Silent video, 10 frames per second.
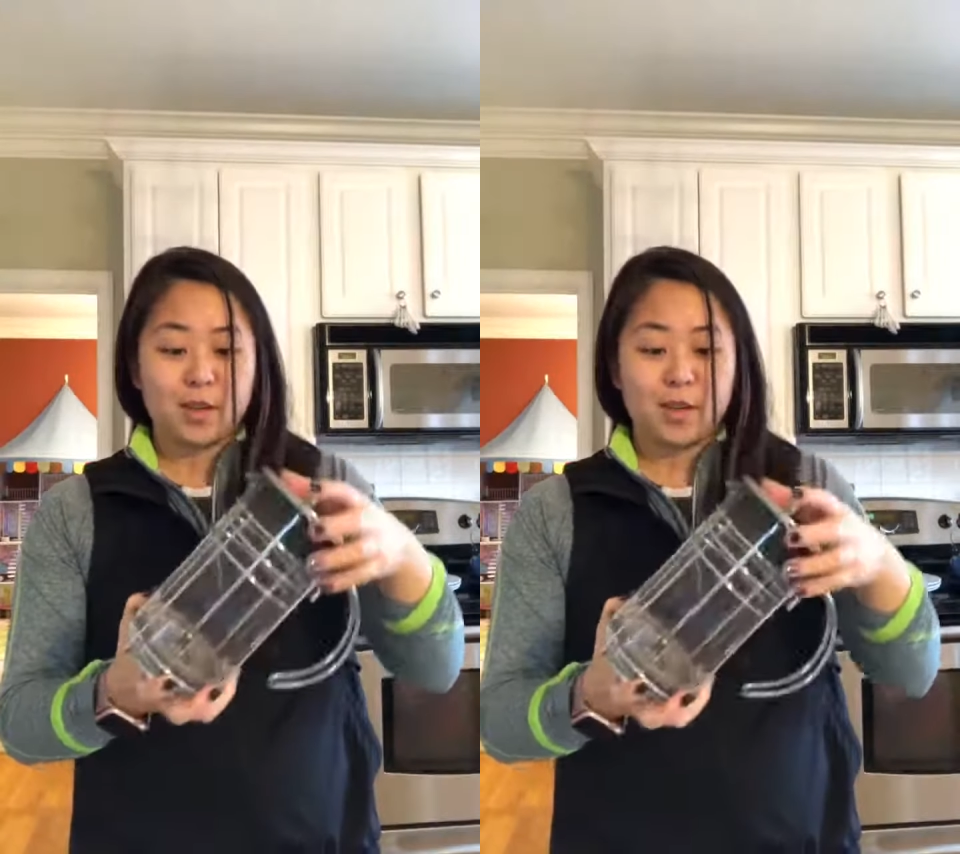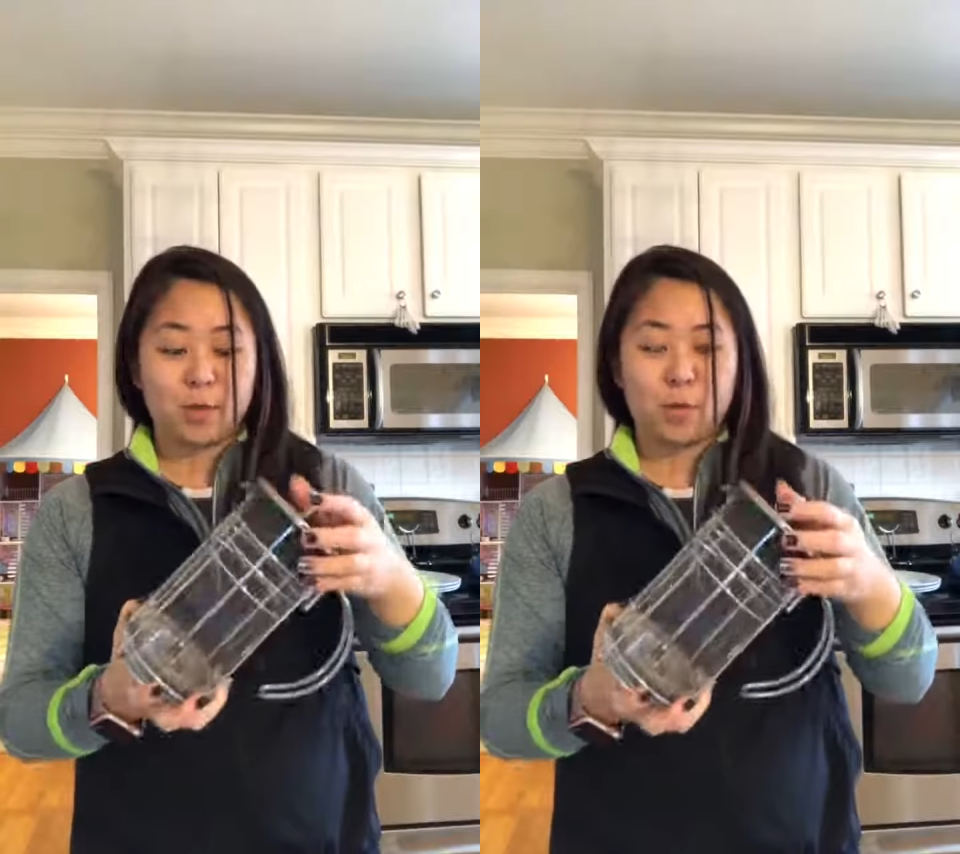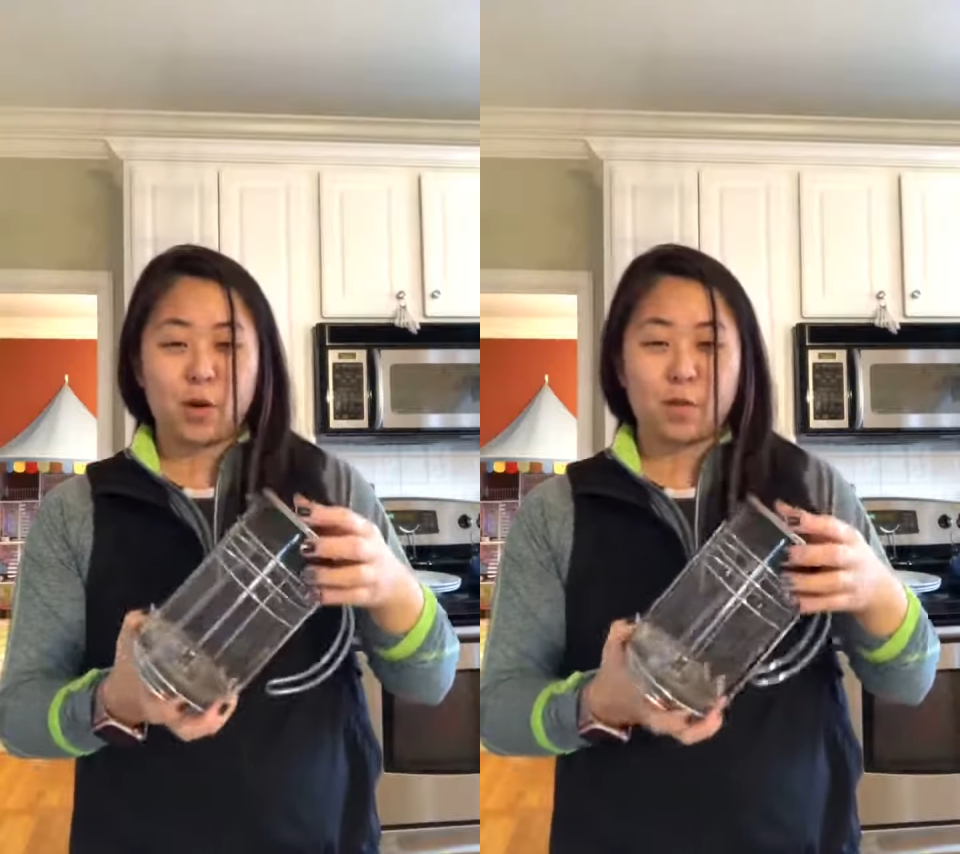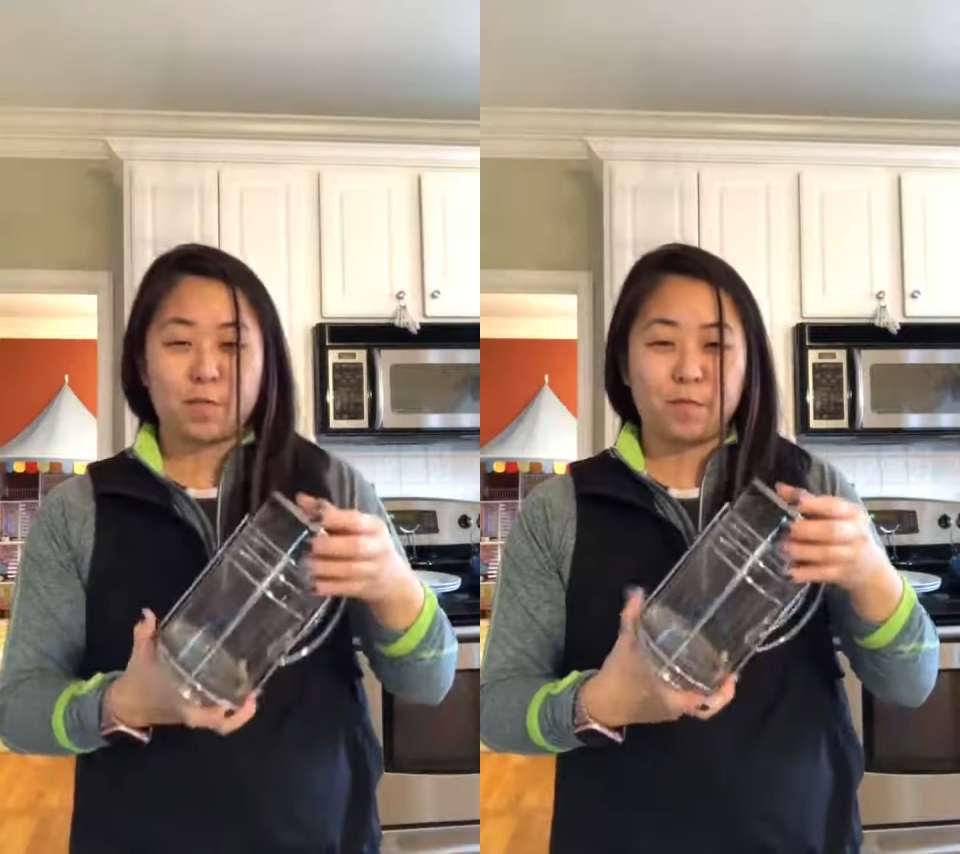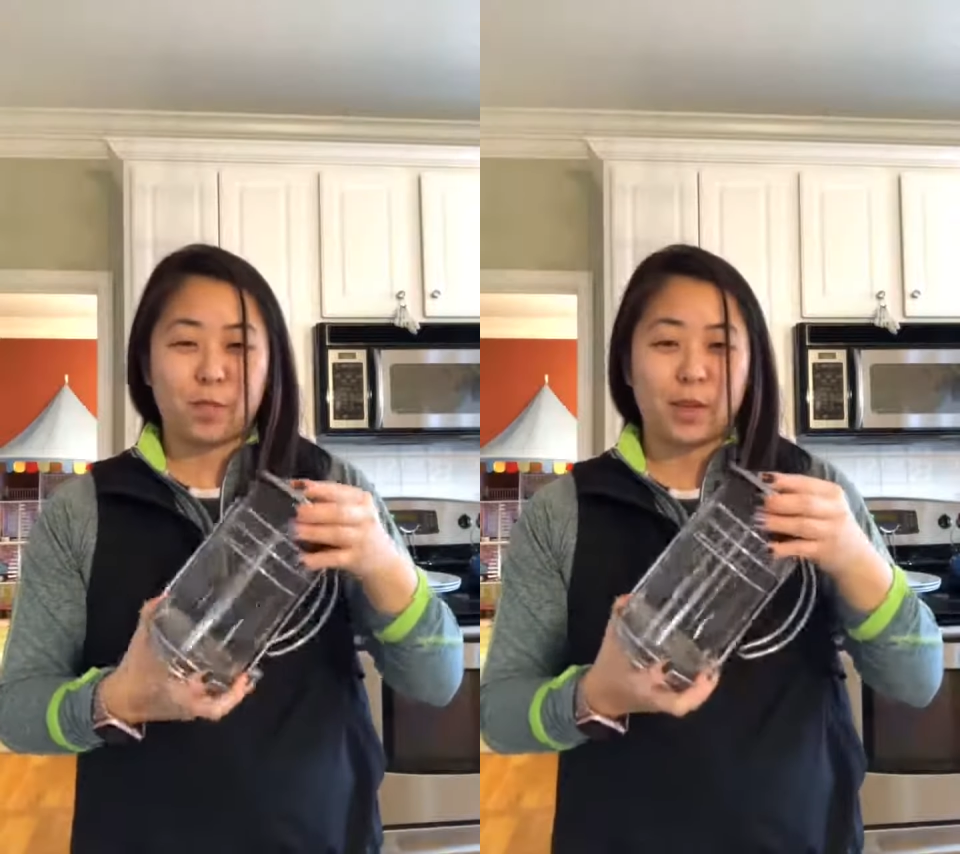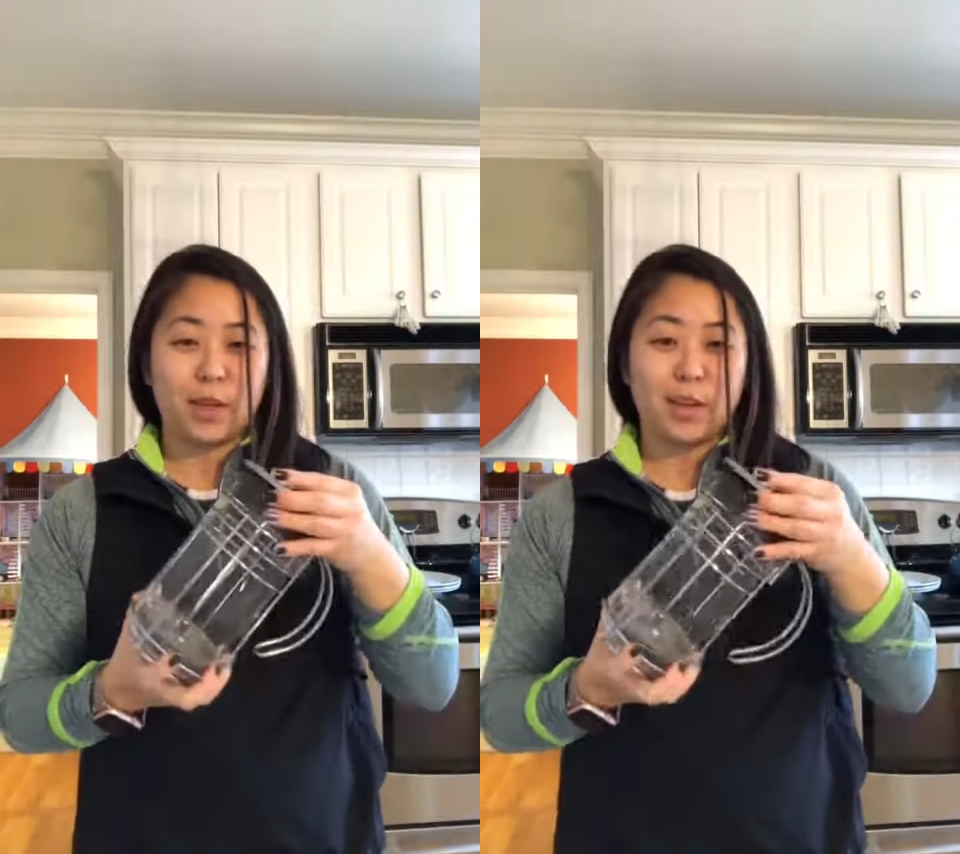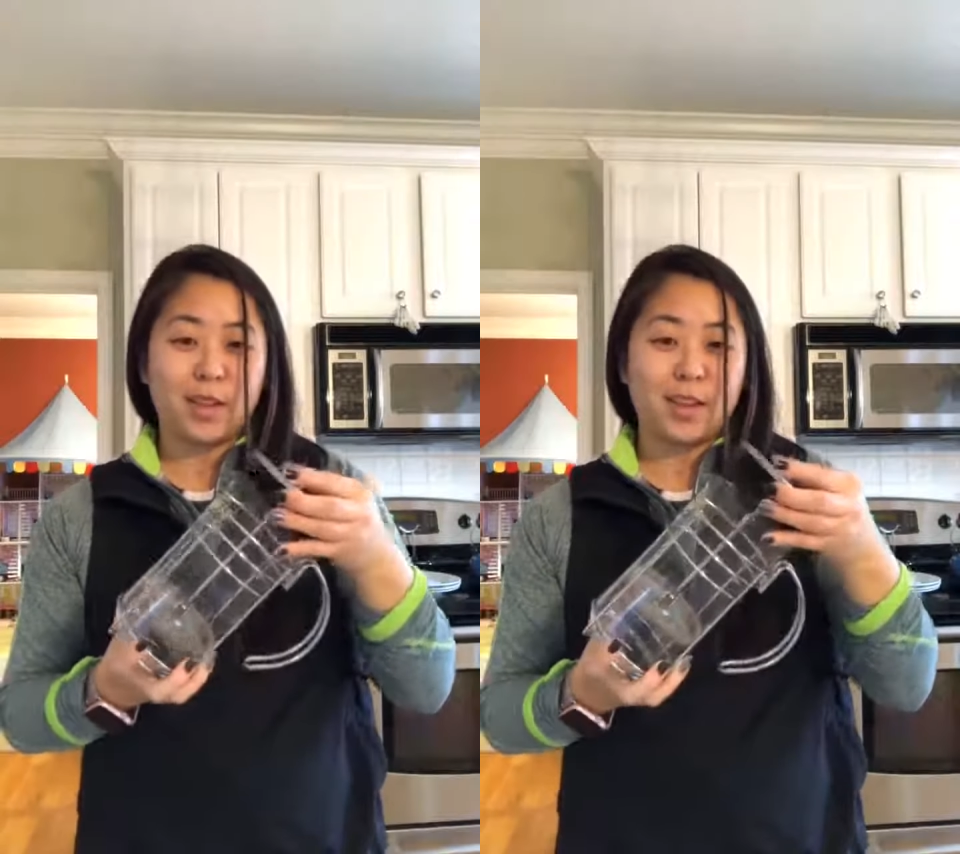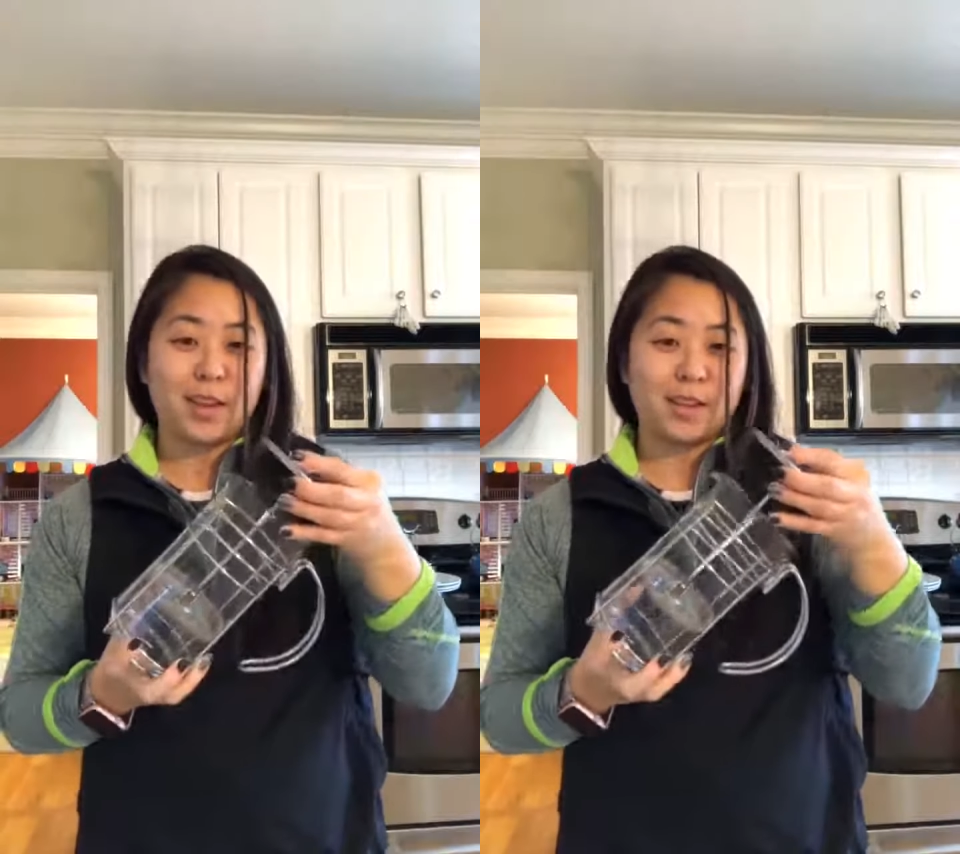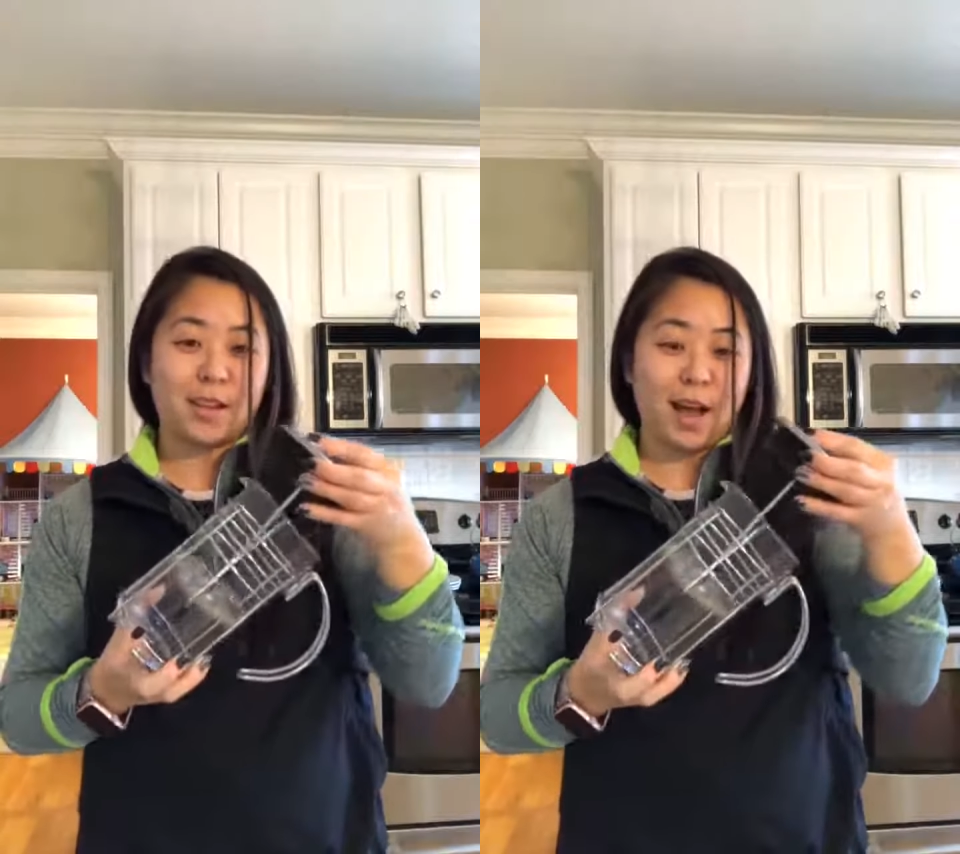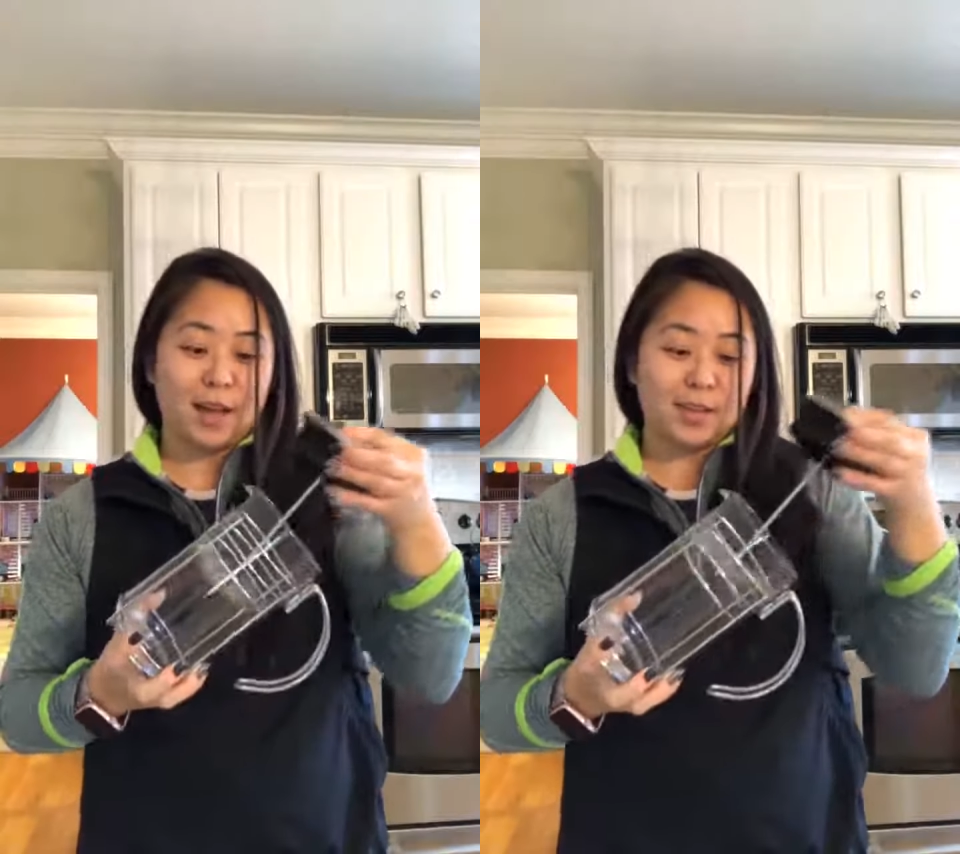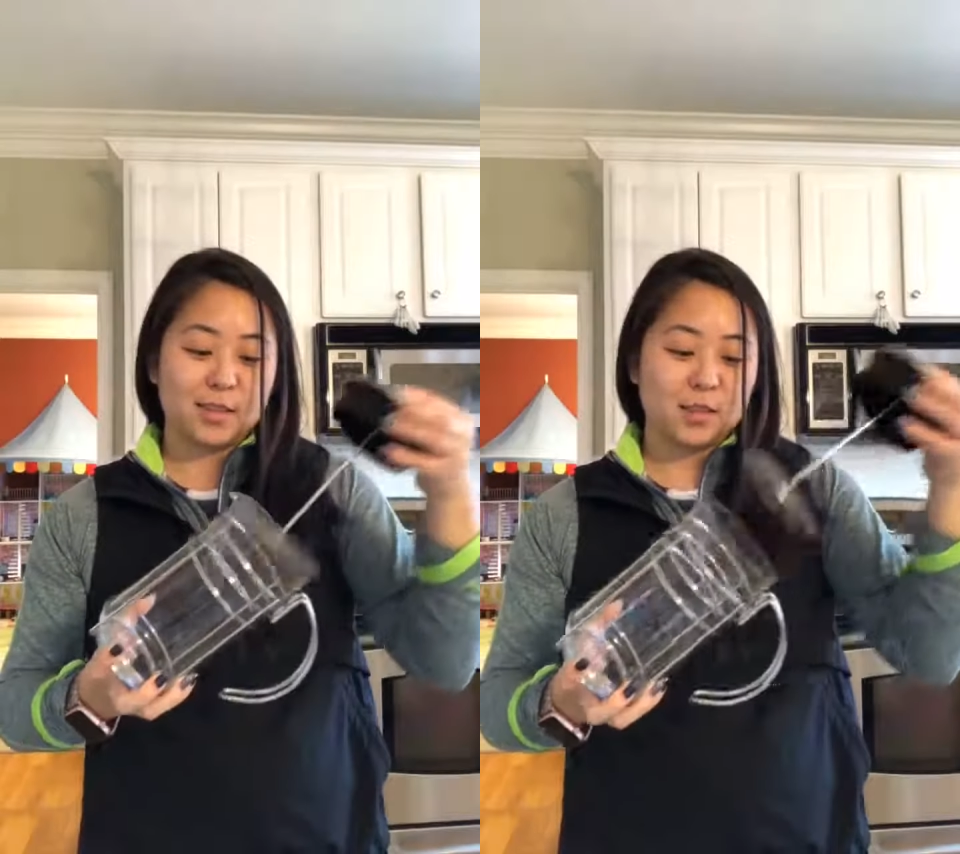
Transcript: They were really thin glass,